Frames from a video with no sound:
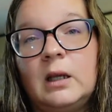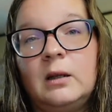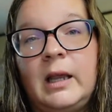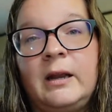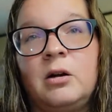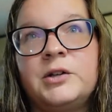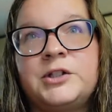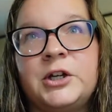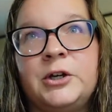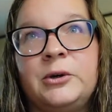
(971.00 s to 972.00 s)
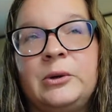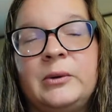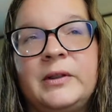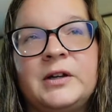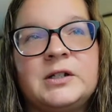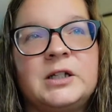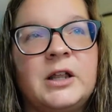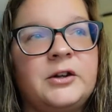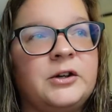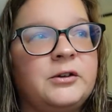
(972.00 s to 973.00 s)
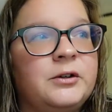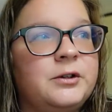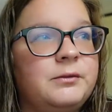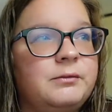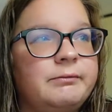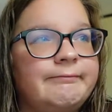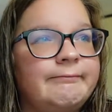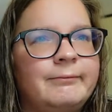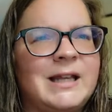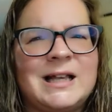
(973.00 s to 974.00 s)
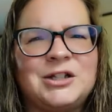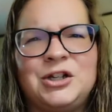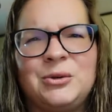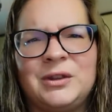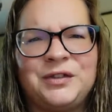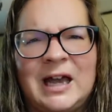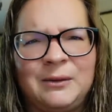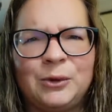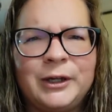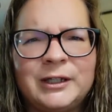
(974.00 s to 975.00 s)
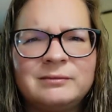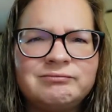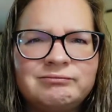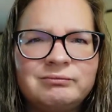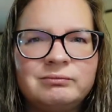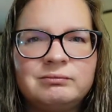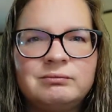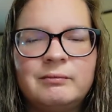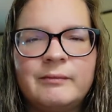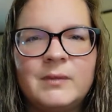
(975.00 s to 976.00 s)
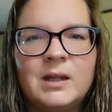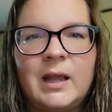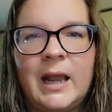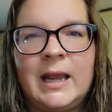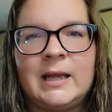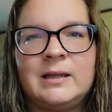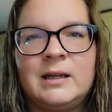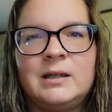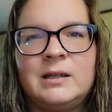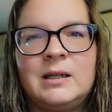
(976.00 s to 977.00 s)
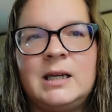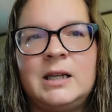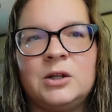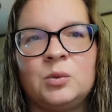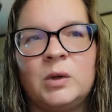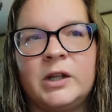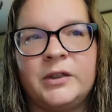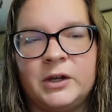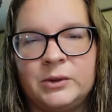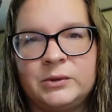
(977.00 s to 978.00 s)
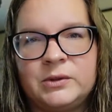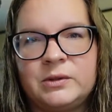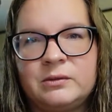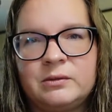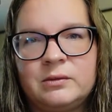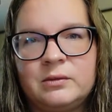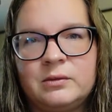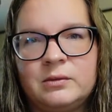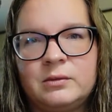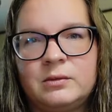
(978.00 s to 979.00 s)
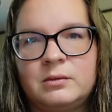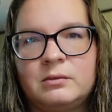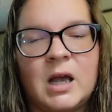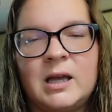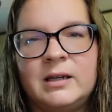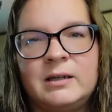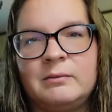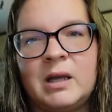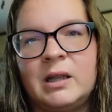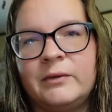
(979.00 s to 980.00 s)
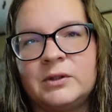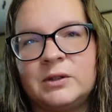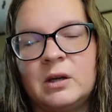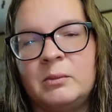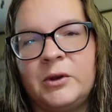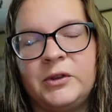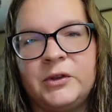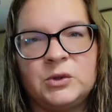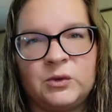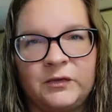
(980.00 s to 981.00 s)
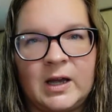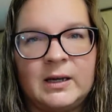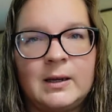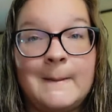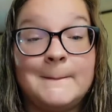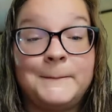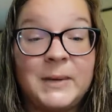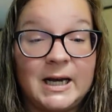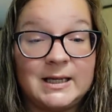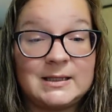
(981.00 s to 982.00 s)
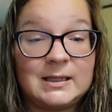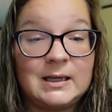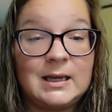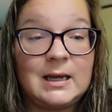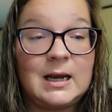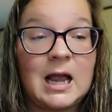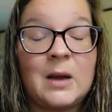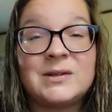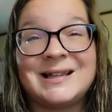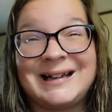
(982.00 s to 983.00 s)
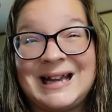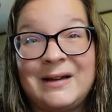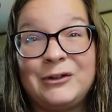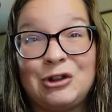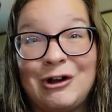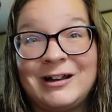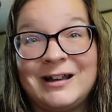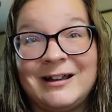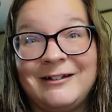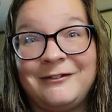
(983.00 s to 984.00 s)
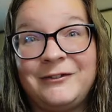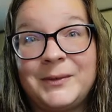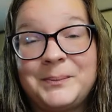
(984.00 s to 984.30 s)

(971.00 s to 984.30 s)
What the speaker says: And also there's another that has to do with the thyroid, and neither one of those, my levels on both of those were fine. But I was like, I have a lot of